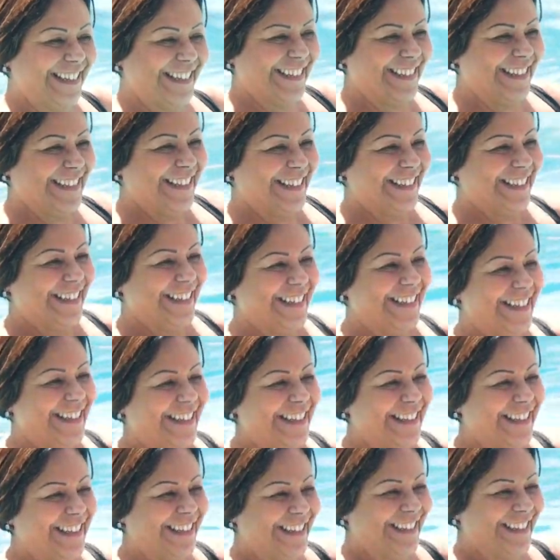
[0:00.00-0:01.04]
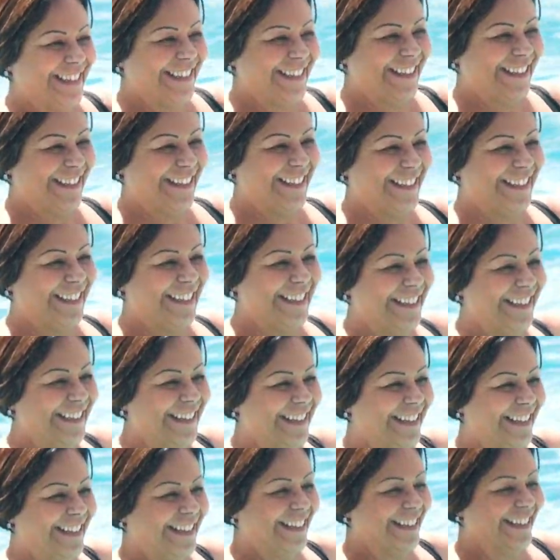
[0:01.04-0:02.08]
walk. It needs to be something that gets
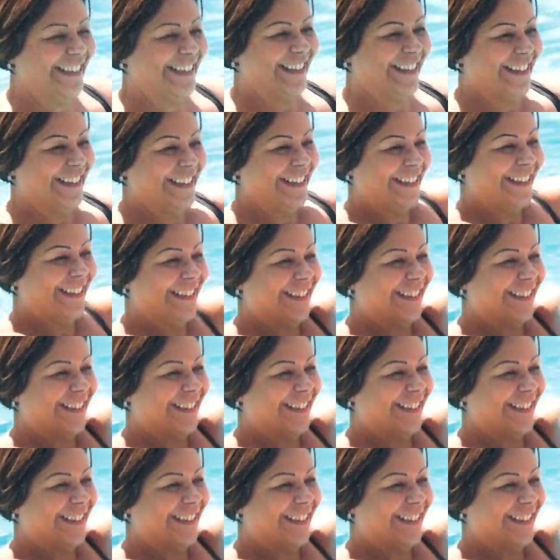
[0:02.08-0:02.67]
your heart rate up,